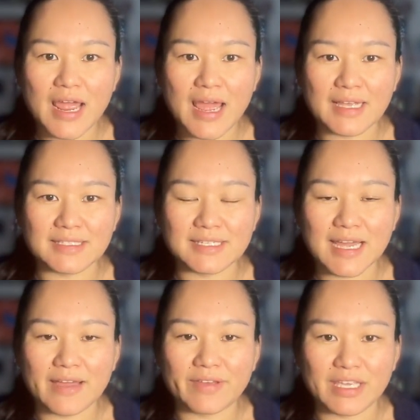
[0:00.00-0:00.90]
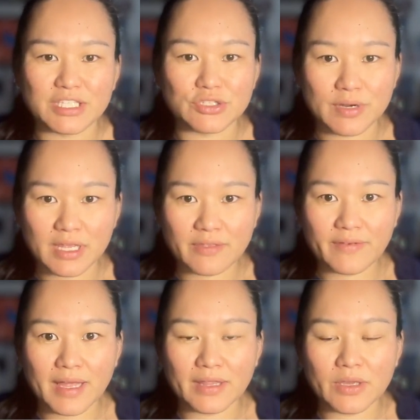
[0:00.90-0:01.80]
has to have a strength
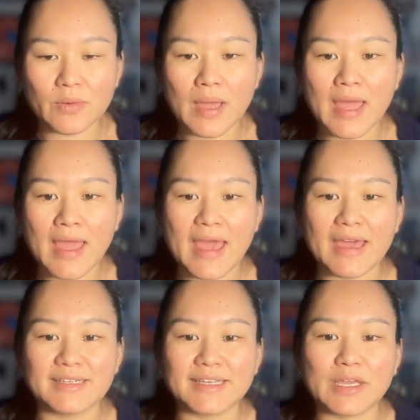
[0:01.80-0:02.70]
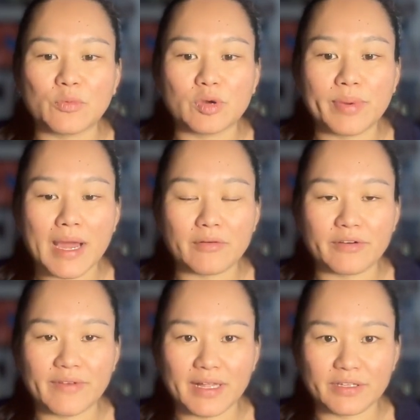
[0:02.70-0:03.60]
value and a
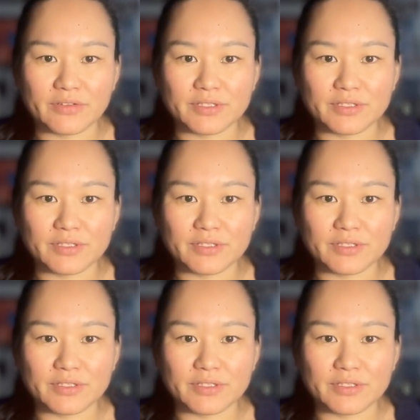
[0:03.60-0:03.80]
willpower value.